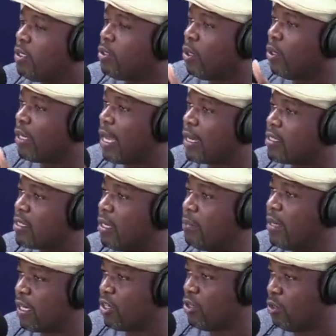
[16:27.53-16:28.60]
Don't accept
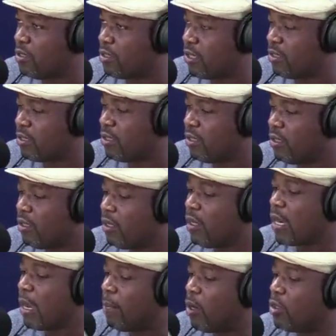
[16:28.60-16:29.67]
that nonsense.
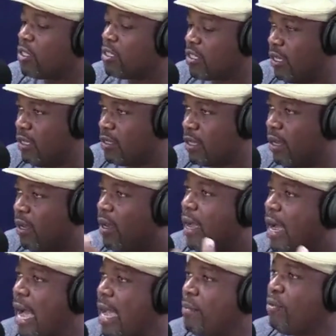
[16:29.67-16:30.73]

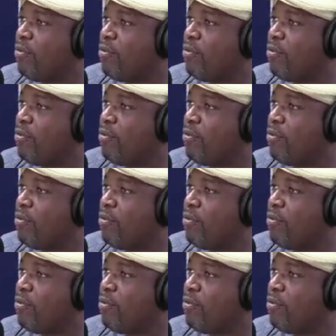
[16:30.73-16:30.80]
I'm